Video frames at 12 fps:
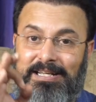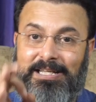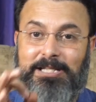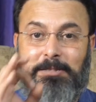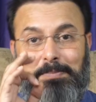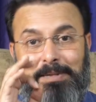
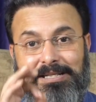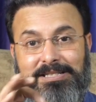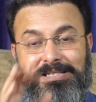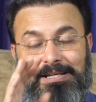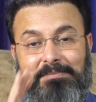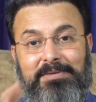expect
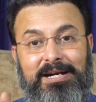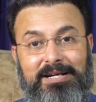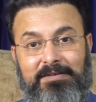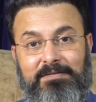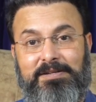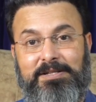some
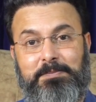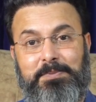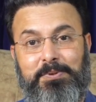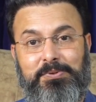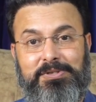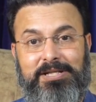kind of
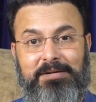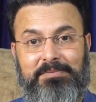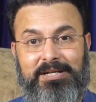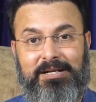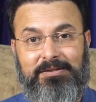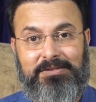disputes
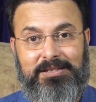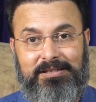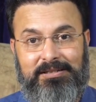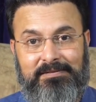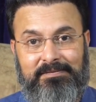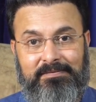coming out
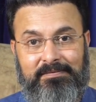there.